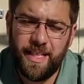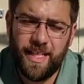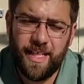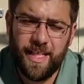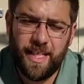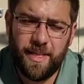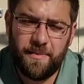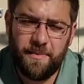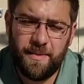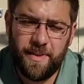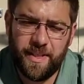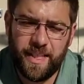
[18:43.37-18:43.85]

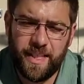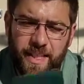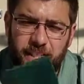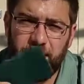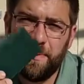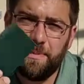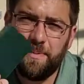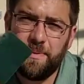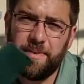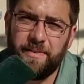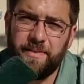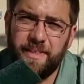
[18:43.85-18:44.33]
I'll bring a
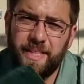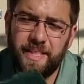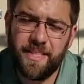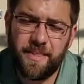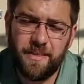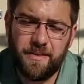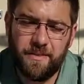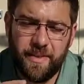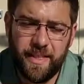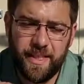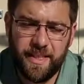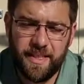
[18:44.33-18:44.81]
couple of these
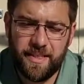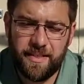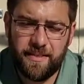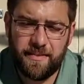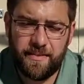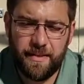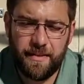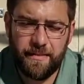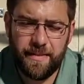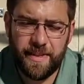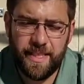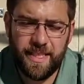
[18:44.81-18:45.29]
green
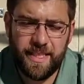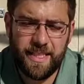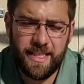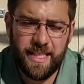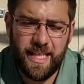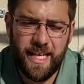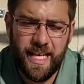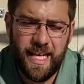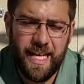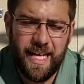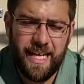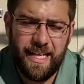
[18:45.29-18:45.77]
scrubbies
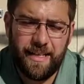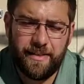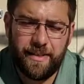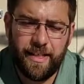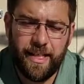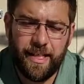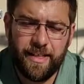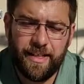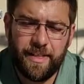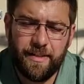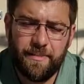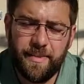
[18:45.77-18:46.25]
and I'll
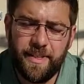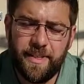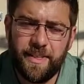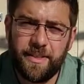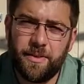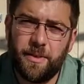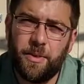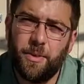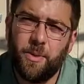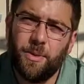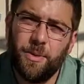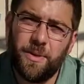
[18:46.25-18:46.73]
cut them into
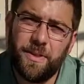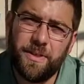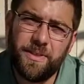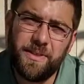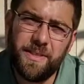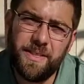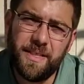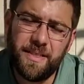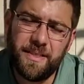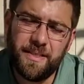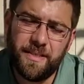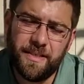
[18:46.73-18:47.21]

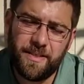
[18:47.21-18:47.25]
quarters.